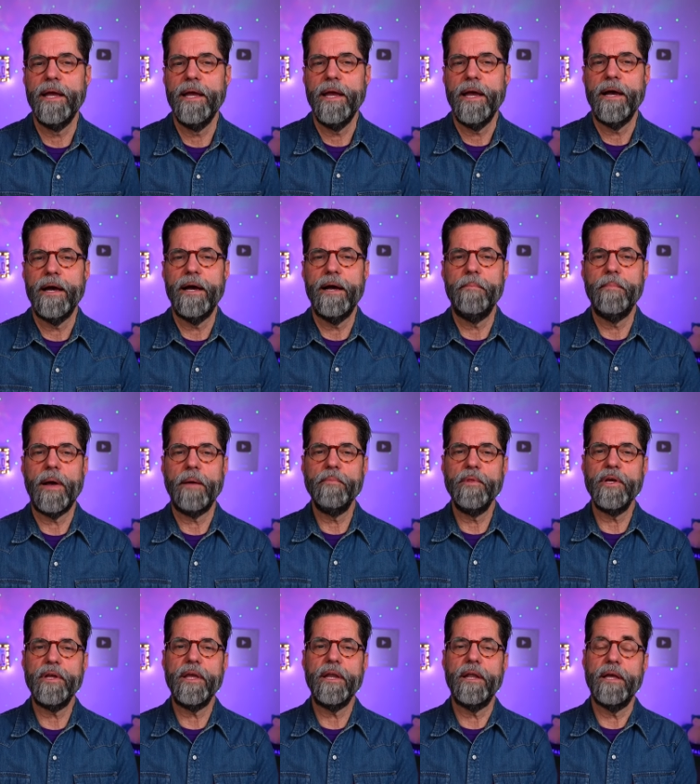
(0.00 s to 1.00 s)
I'm
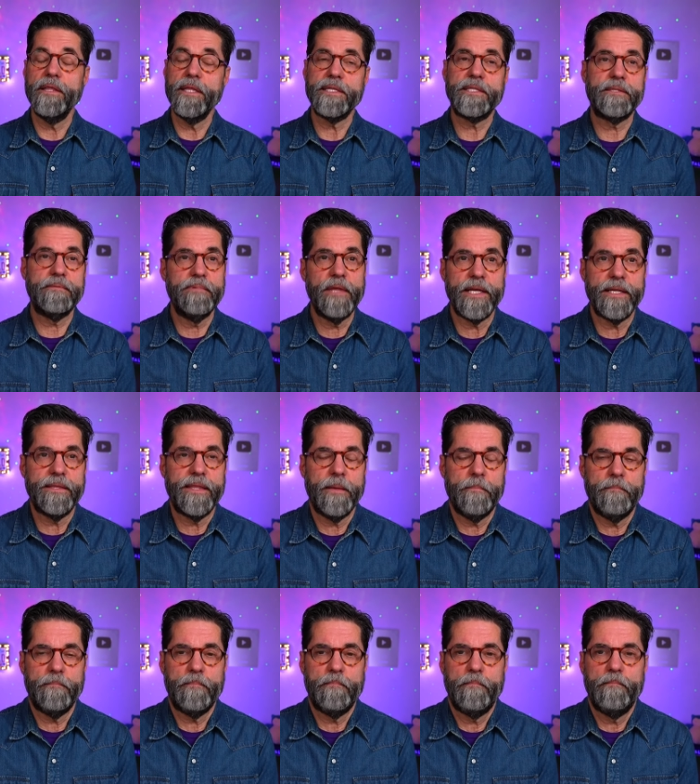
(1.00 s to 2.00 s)
looking, unless like
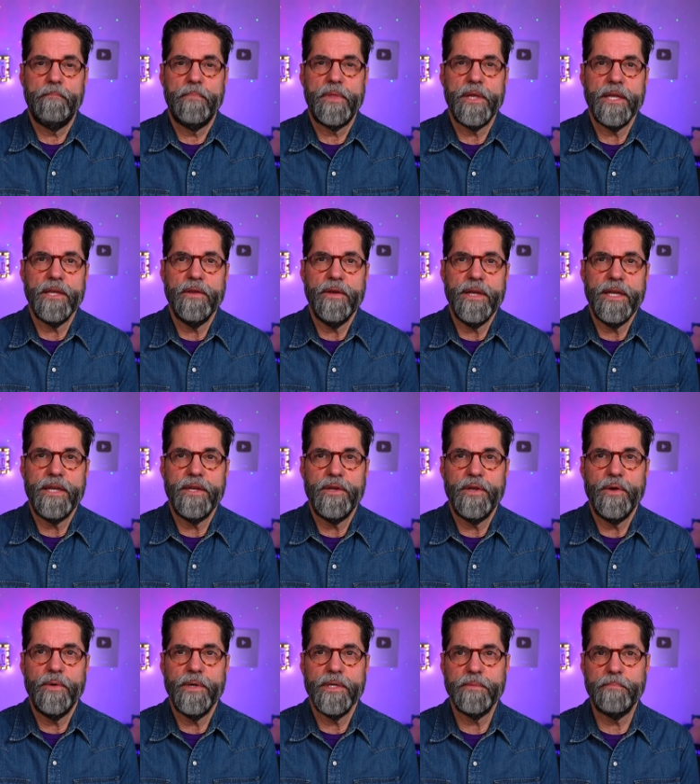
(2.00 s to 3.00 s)
the thing you need to
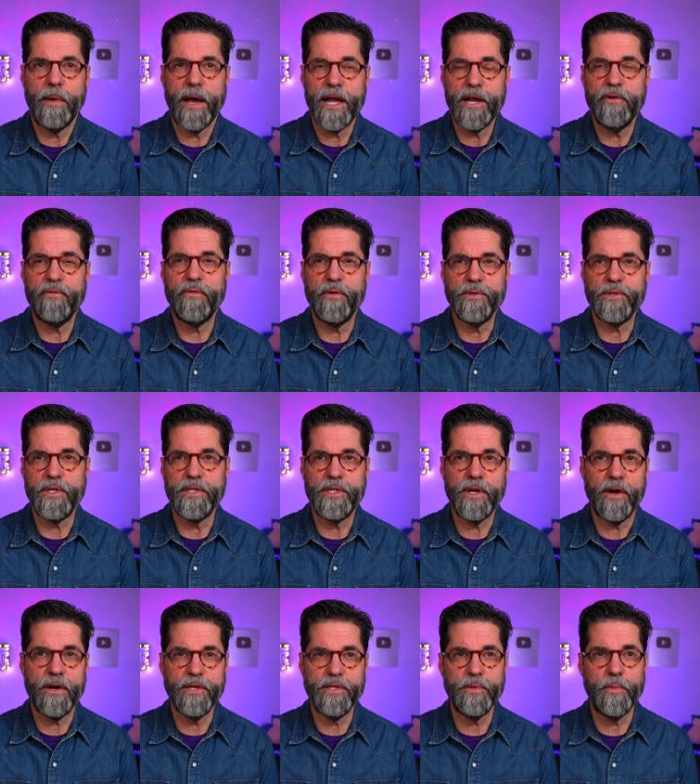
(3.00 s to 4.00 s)
do is buy your first
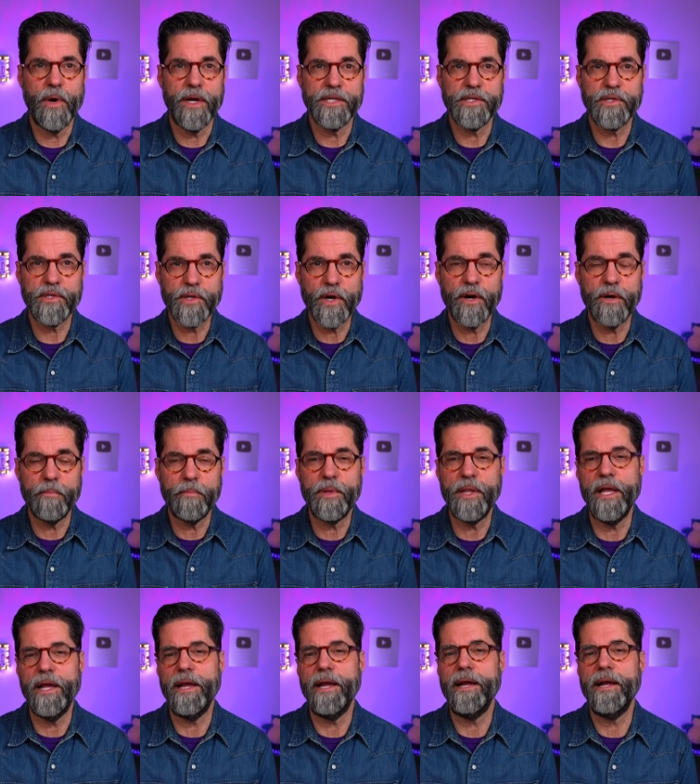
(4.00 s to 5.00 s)
guitar because you want to start
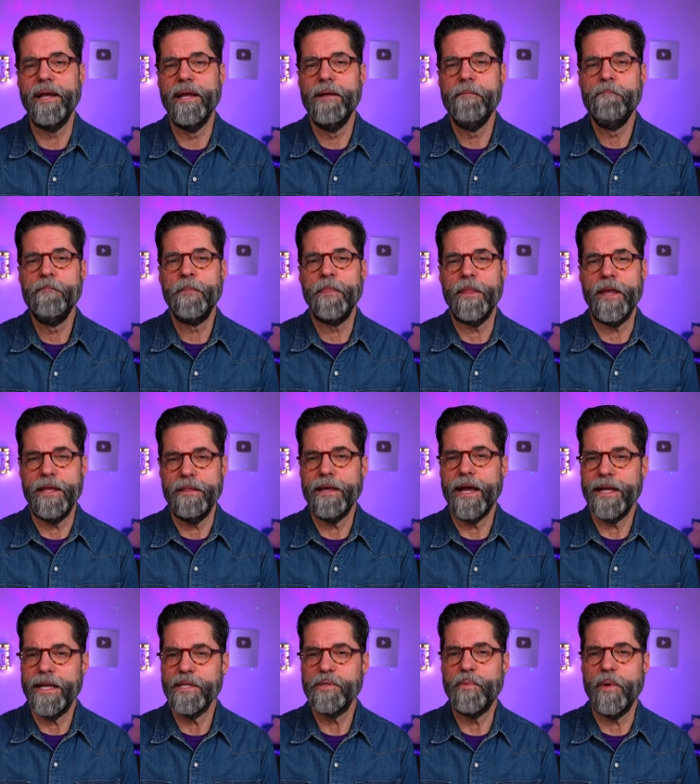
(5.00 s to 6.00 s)
playing. That,
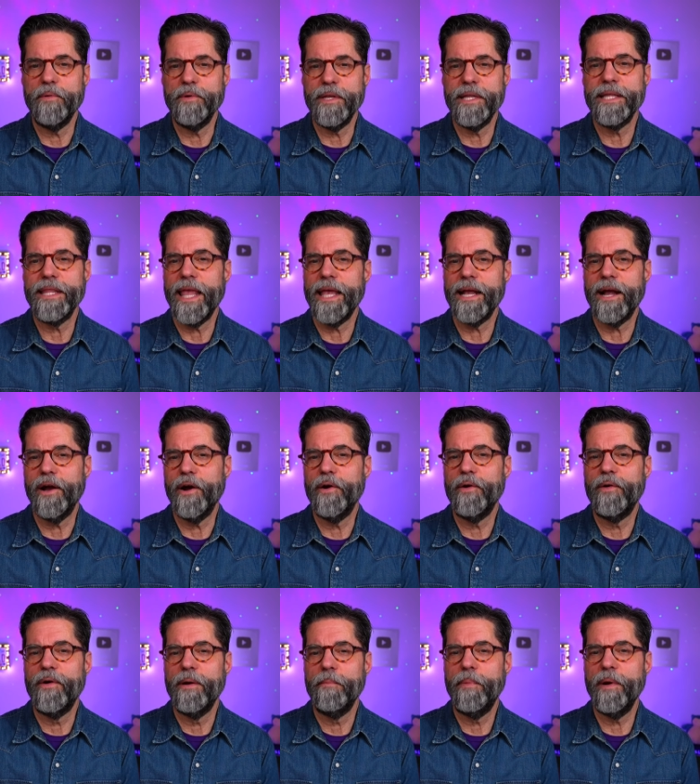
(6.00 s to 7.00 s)
I guess we would let that
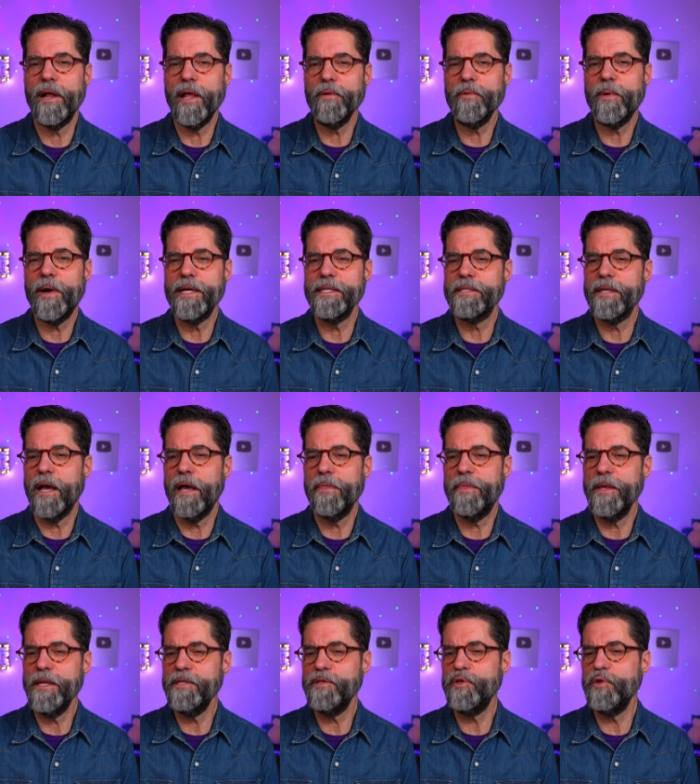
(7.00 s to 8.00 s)
go. But otherwise,
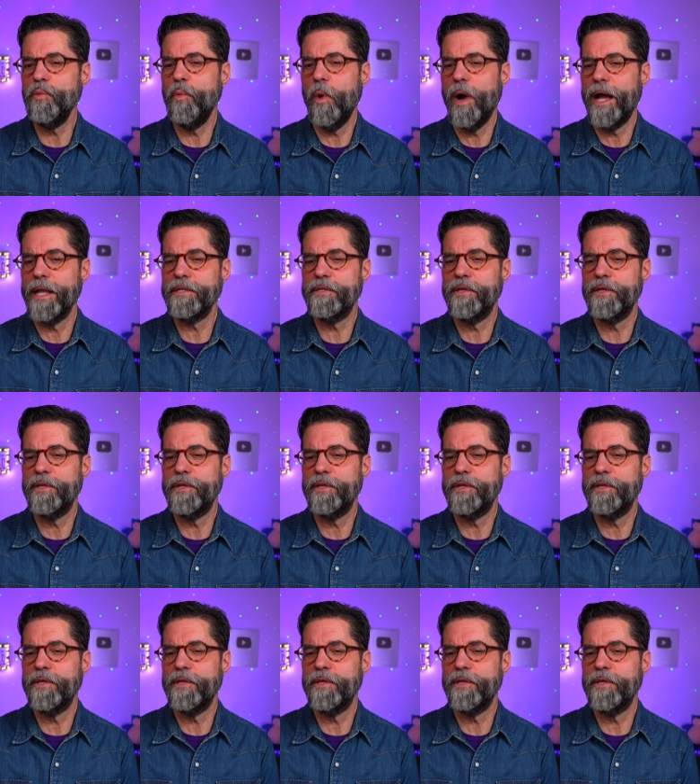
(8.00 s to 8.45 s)
things you want to